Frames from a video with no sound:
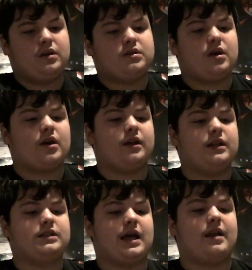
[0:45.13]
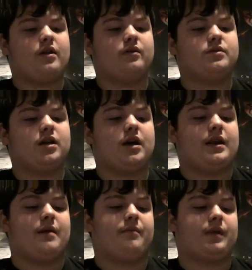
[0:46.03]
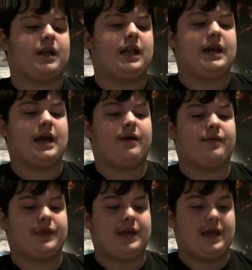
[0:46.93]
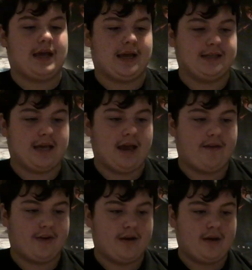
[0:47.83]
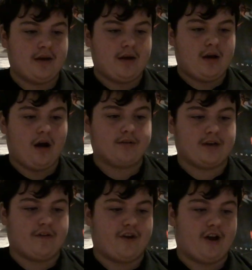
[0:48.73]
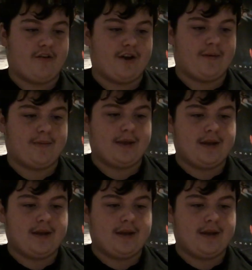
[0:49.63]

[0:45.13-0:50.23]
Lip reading: Title card leads to helicopter and then cleaning out the Higgins Haven after the third film.